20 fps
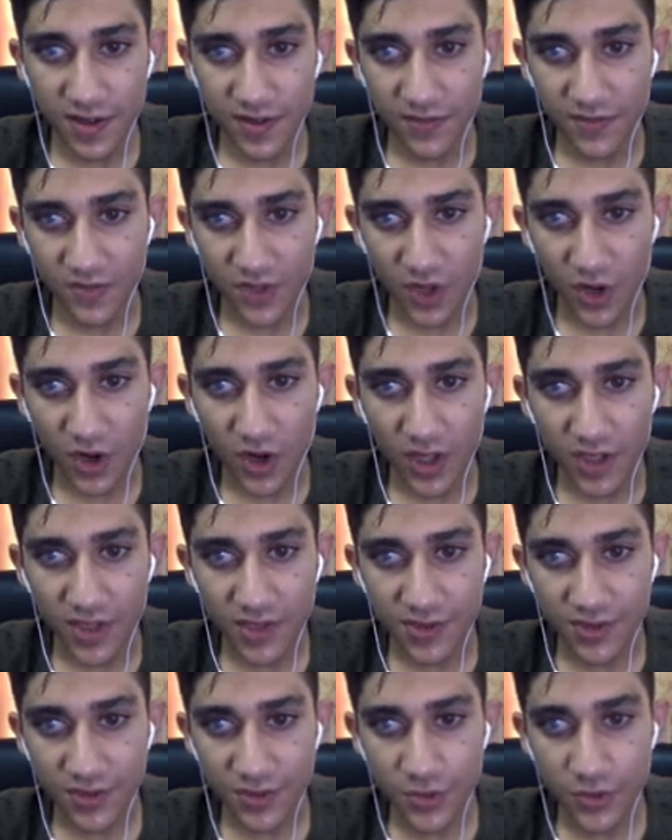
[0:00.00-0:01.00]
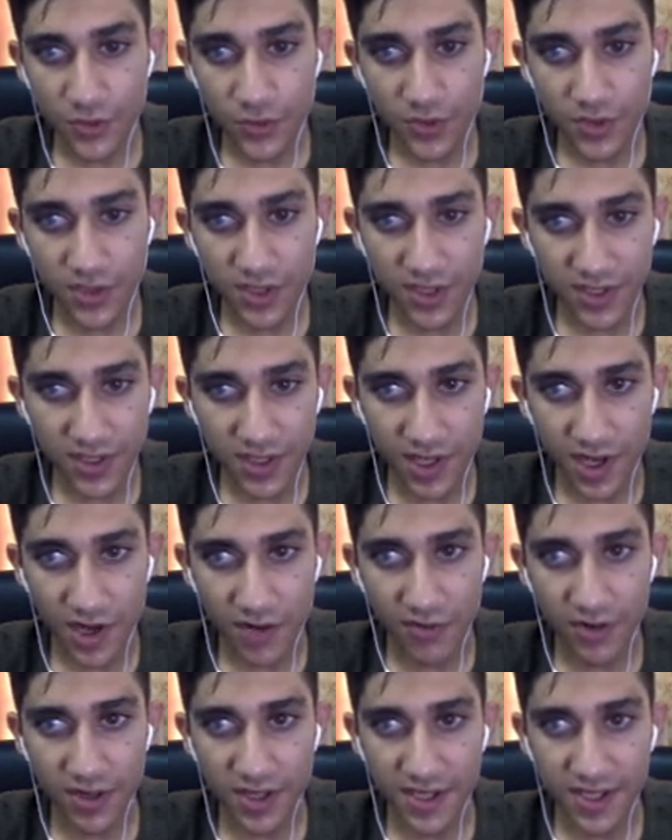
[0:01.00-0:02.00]
with ID root in
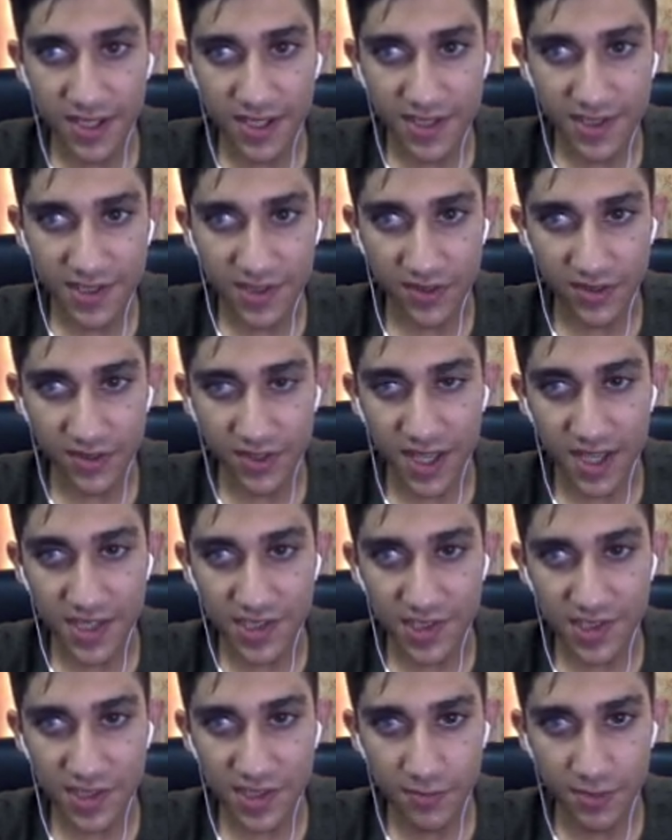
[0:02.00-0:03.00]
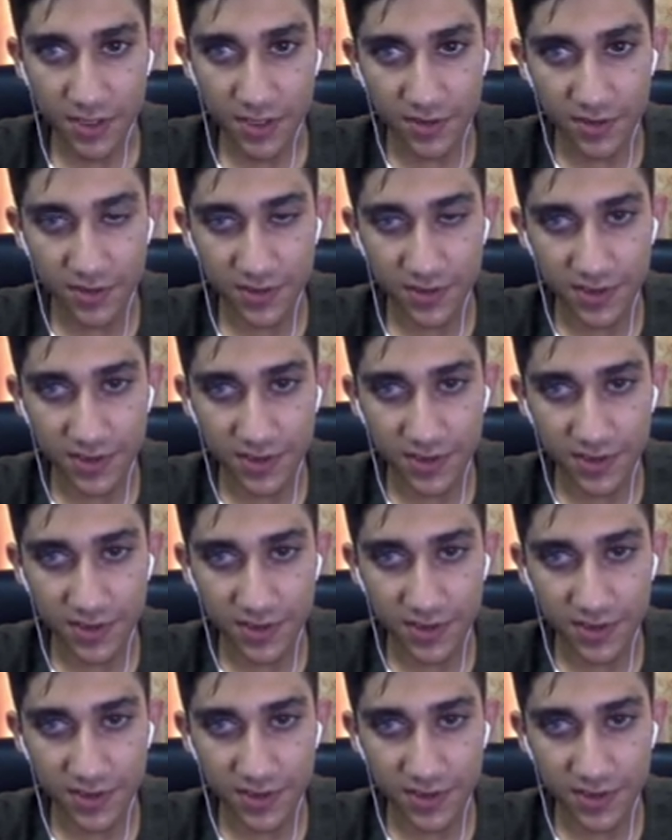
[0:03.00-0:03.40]
our index.html.